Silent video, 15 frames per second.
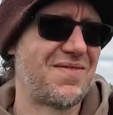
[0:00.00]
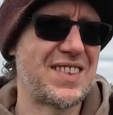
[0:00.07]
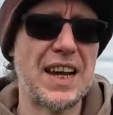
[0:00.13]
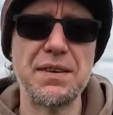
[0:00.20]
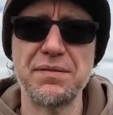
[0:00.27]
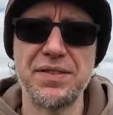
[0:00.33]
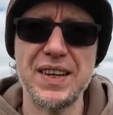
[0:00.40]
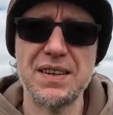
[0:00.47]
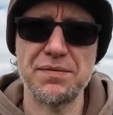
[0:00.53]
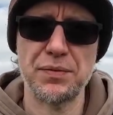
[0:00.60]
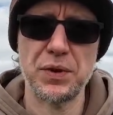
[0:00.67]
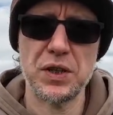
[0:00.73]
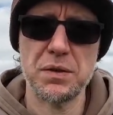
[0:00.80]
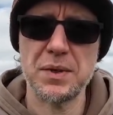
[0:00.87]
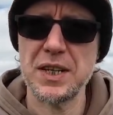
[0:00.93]
10 feet in
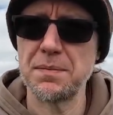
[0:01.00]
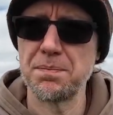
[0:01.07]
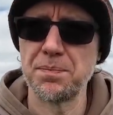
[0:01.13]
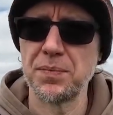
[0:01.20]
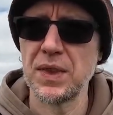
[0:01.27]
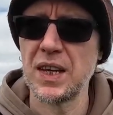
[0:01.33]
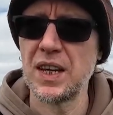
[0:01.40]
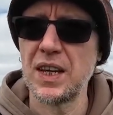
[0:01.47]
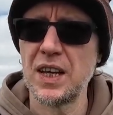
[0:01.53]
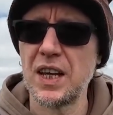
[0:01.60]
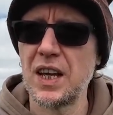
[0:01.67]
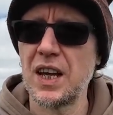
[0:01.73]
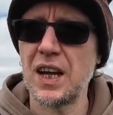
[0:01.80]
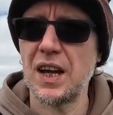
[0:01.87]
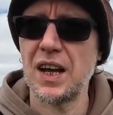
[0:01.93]
front of me,
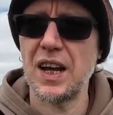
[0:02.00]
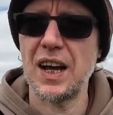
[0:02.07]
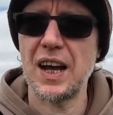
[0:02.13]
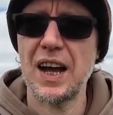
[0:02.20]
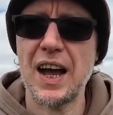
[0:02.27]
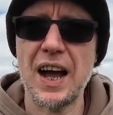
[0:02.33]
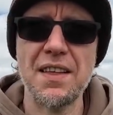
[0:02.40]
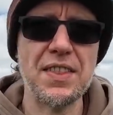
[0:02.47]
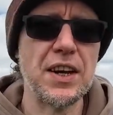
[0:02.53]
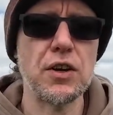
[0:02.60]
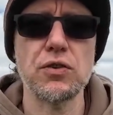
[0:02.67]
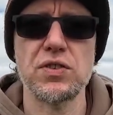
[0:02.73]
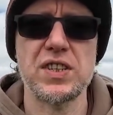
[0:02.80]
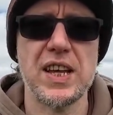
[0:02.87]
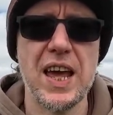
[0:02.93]
and they're
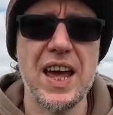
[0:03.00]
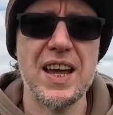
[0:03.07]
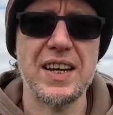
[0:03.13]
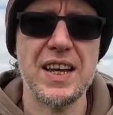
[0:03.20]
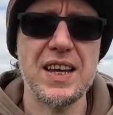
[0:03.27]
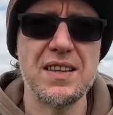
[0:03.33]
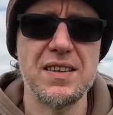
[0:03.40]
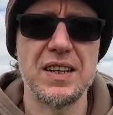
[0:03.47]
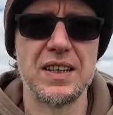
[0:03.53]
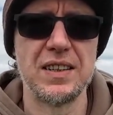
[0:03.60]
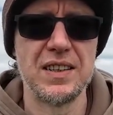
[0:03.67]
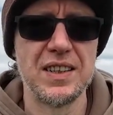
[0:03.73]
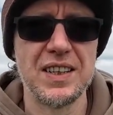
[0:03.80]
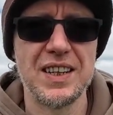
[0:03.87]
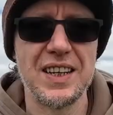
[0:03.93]
not scared either.
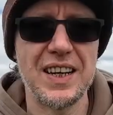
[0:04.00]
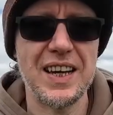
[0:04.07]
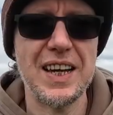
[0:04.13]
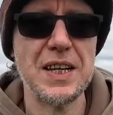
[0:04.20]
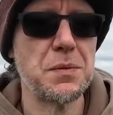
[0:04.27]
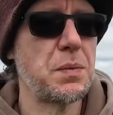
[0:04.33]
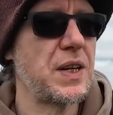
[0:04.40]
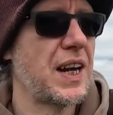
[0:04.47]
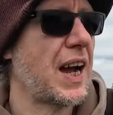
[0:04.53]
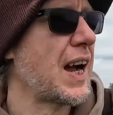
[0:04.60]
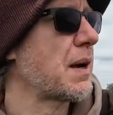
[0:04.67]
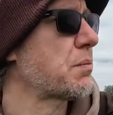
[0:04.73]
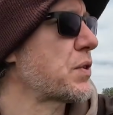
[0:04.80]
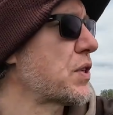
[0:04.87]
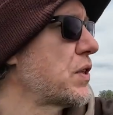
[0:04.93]
It's been
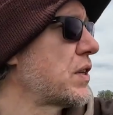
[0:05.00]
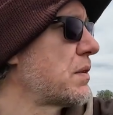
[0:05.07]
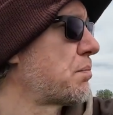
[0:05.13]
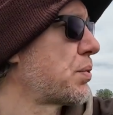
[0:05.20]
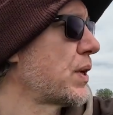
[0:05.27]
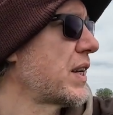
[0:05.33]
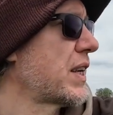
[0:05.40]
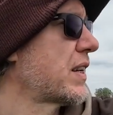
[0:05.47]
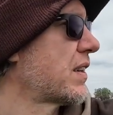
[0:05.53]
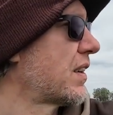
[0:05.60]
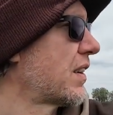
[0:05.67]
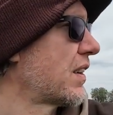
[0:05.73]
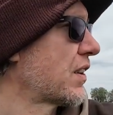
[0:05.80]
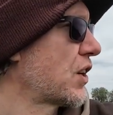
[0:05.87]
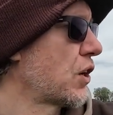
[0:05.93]
absolutely brilliant.
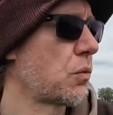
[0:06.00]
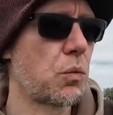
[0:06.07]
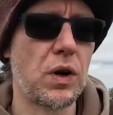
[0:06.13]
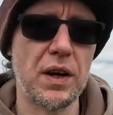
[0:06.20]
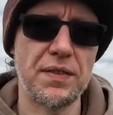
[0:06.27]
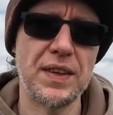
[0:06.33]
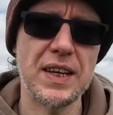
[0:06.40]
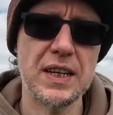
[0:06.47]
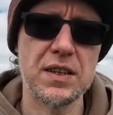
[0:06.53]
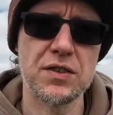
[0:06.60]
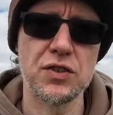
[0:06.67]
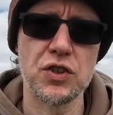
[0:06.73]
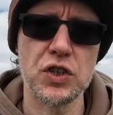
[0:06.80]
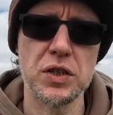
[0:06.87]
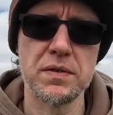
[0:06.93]
I got what I think is a
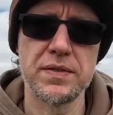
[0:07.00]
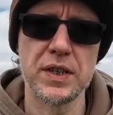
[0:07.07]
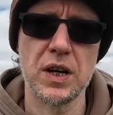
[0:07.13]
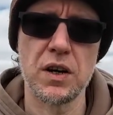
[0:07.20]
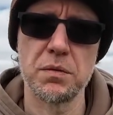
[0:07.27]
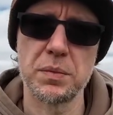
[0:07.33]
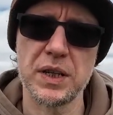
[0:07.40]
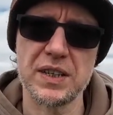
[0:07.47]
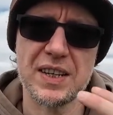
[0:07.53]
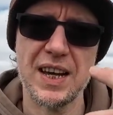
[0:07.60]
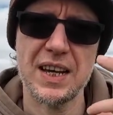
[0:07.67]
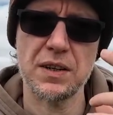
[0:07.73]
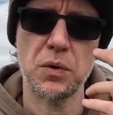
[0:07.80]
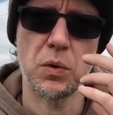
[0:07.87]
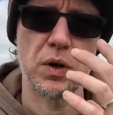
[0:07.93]
juvenile because it
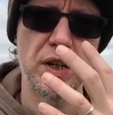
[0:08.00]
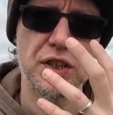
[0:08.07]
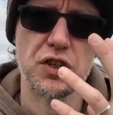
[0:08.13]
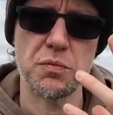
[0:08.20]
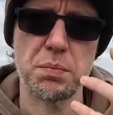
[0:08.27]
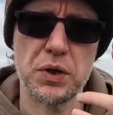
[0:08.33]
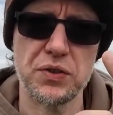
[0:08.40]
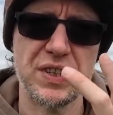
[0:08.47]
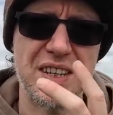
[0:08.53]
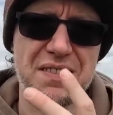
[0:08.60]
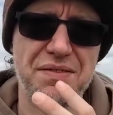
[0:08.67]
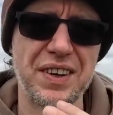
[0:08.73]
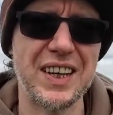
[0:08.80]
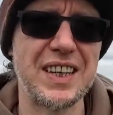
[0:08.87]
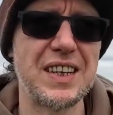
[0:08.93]
had quite a spotty
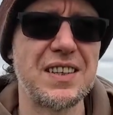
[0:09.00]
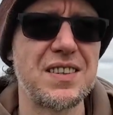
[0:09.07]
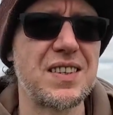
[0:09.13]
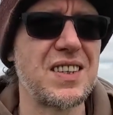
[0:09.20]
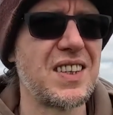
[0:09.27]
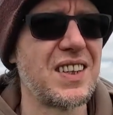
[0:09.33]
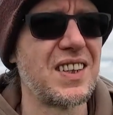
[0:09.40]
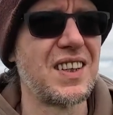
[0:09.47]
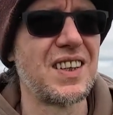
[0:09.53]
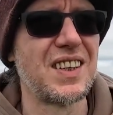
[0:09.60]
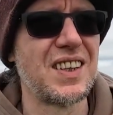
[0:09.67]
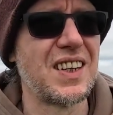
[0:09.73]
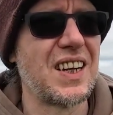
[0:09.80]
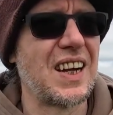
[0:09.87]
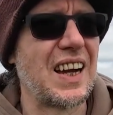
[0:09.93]
face
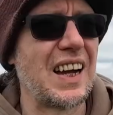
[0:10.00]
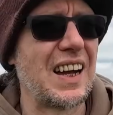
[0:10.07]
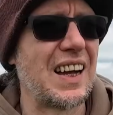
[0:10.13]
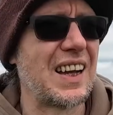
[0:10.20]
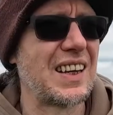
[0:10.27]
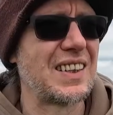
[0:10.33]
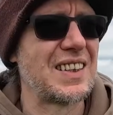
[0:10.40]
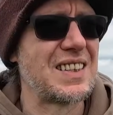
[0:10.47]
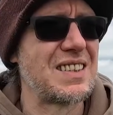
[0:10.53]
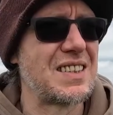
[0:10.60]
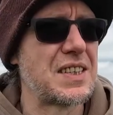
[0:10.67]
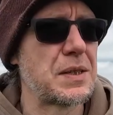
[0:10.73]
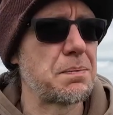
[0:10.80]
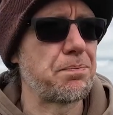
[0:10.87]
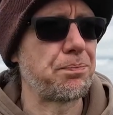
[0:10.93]

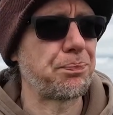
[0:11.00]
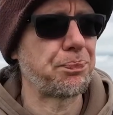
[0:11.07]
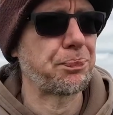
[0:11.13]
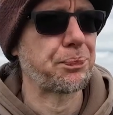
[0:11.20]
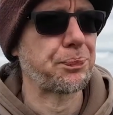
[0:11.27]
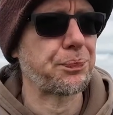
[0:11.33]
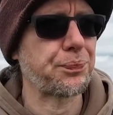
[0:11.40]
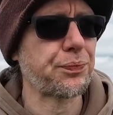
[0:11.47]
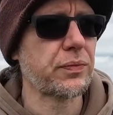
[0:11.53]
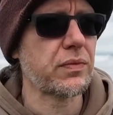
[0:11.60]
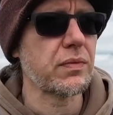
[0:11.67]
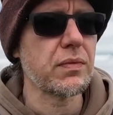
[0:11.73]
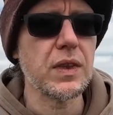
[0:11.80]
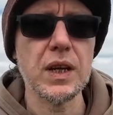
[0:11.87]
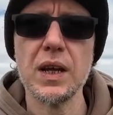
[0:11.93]
and
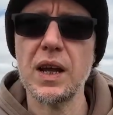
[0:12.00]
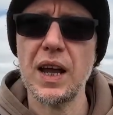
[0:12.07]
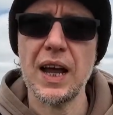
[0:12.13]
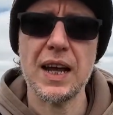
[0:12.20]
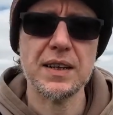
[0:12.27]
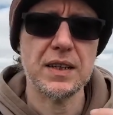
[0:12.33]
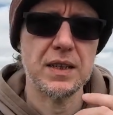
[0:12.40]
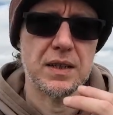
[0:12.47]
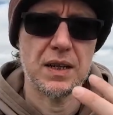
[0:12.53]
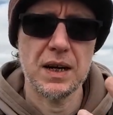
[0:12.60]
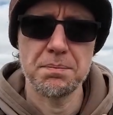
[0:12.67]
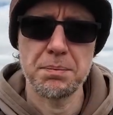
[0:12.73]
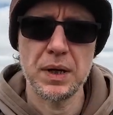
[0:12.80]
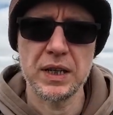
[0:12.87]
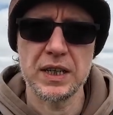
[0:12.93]
had a
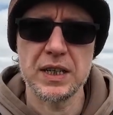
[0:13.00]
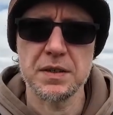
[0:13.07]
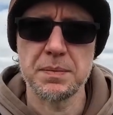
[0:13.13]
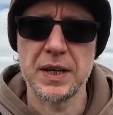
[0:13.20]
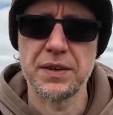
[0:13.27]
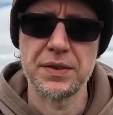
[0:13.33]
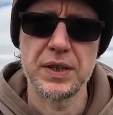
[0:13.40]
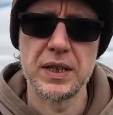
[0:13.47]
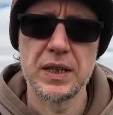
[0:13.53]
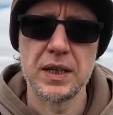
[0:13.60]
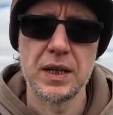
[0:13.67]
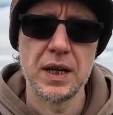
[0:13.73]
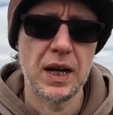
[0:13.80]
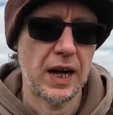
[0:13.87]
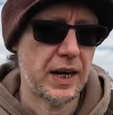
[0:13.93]
bug in its mouth.
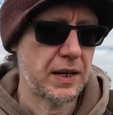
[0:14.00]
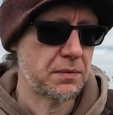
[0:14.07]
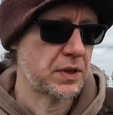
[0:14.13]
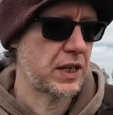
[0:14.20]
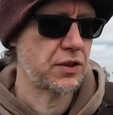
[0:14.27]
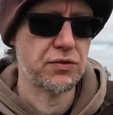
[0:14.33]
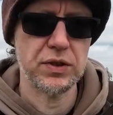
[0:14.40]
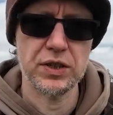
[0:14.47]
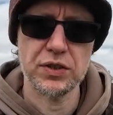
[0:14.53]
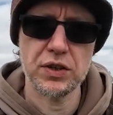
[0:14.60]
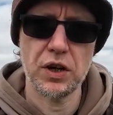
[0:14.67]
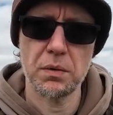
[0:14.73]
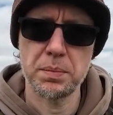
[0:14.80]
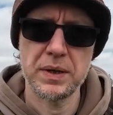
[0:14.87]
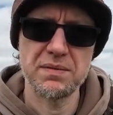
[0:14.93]
And it was literally just
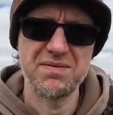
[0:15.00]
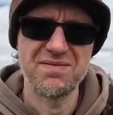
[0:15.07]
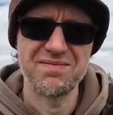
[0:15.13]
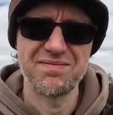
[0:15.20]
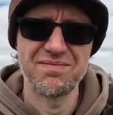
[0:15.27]
hopping